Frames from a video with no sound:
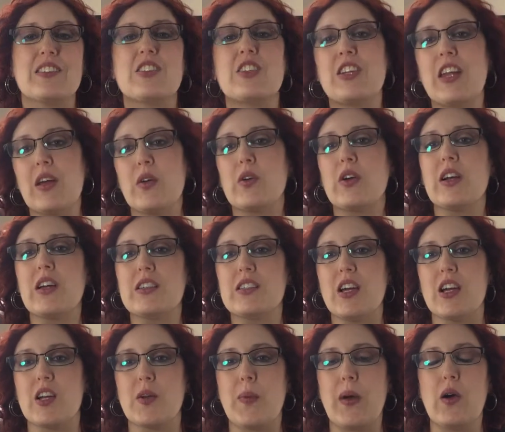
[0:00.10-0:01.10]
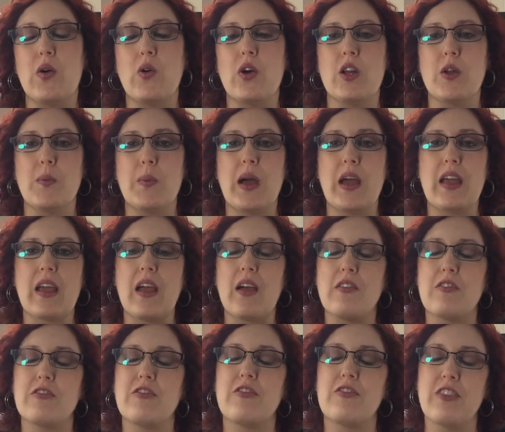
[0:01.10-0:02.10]
Today we're going to talk about one of my
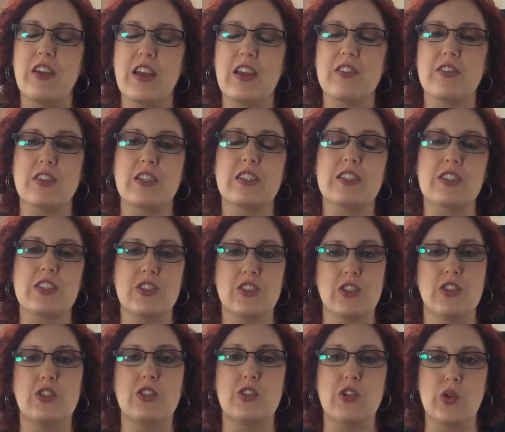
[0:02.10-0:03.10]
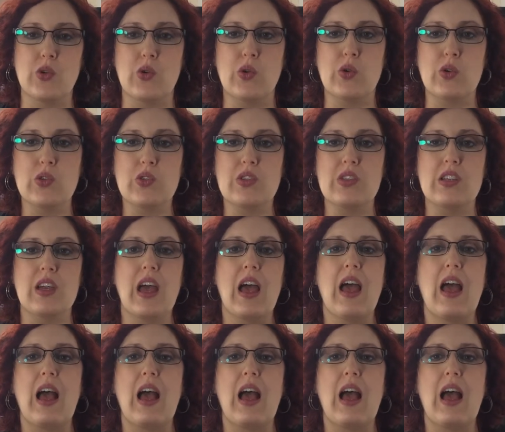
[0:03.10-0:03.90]
favorite new tools,